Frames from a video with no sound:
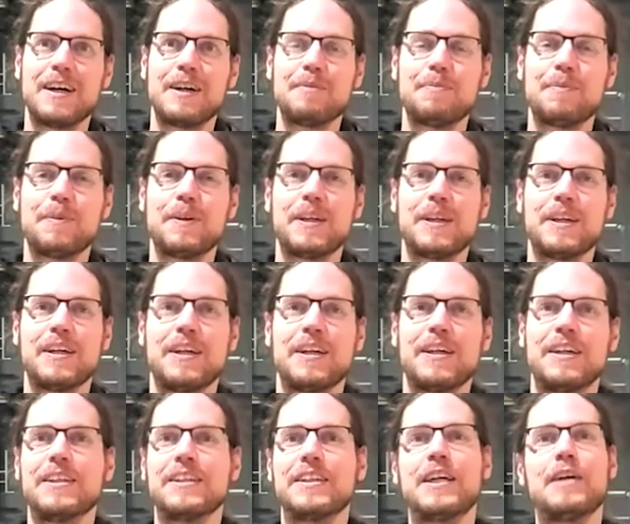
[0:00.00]
I'm
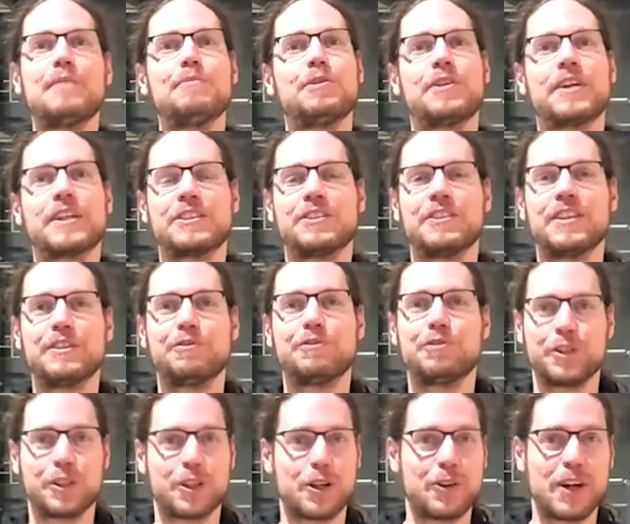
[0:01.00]
uh, a game director at
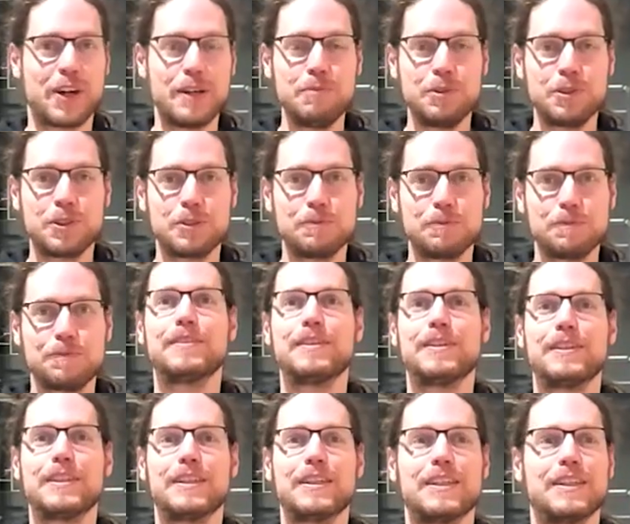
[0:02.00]
Vertigo Games.
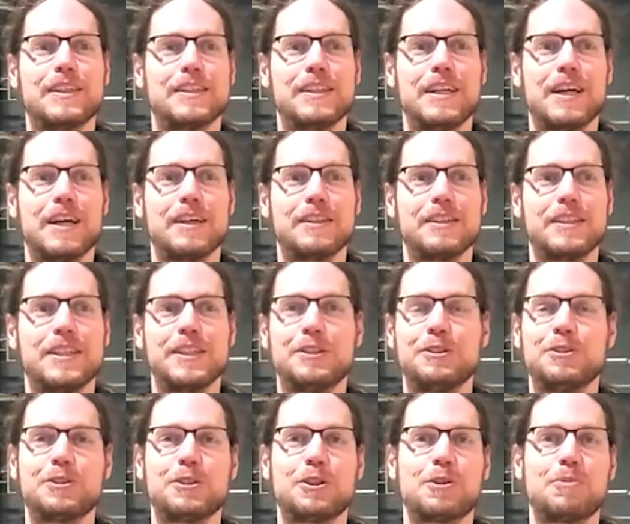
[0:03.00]
And uh, yeah, here
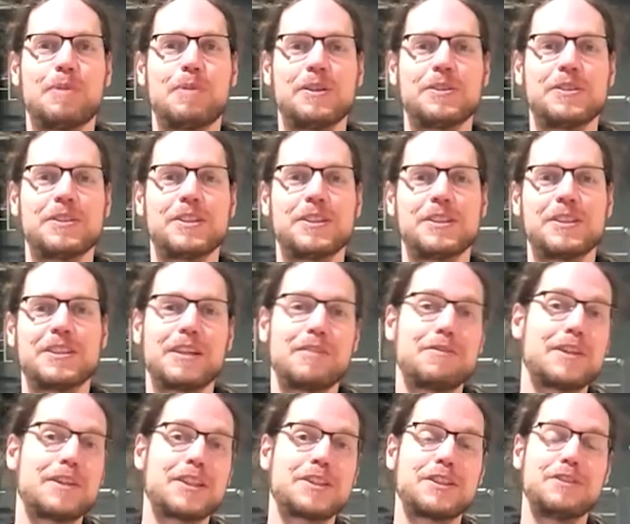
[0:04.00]
to talk about uh,
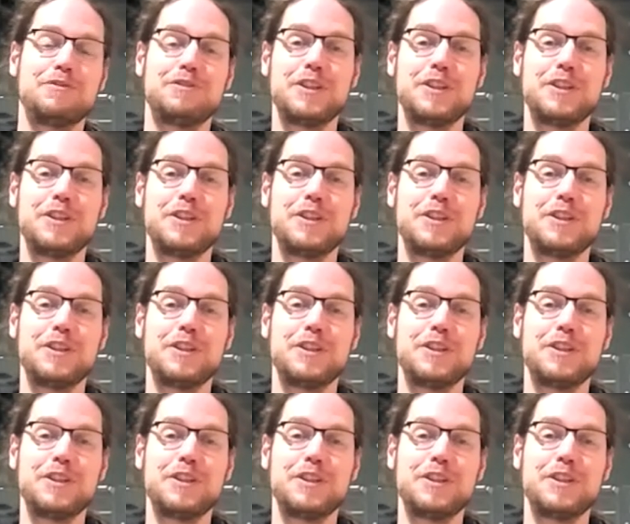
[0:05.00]
Seven Guests in